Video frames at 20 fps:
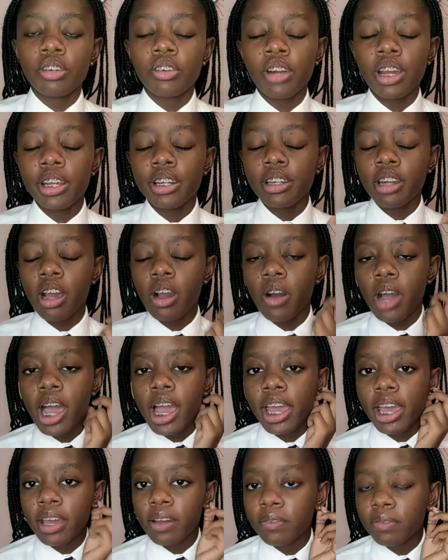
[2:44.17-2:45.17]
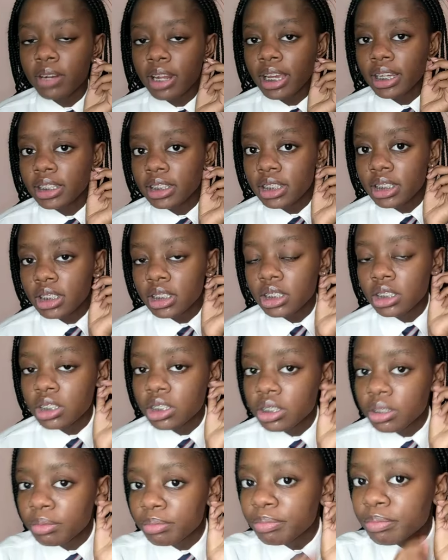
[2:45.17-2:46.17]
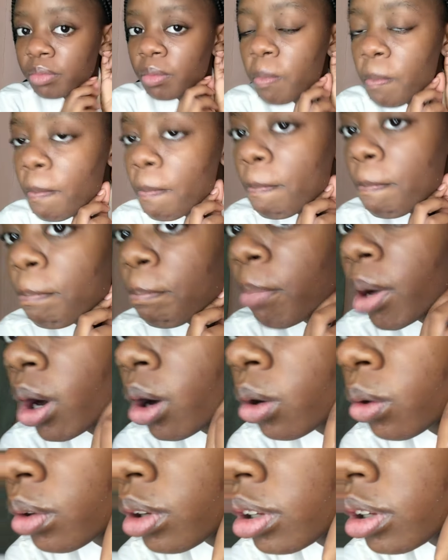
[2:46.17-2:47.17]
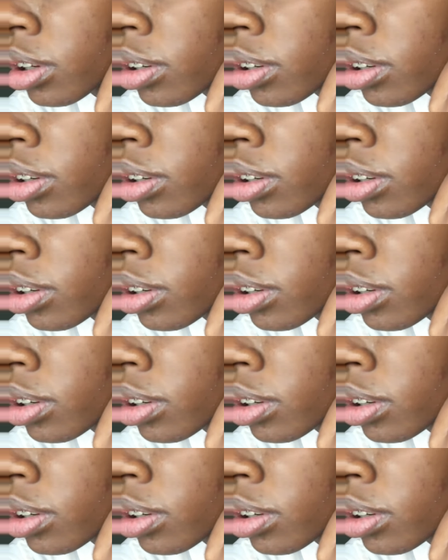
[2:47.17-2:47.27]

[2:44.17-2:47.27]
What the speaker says: So right now I have like these bow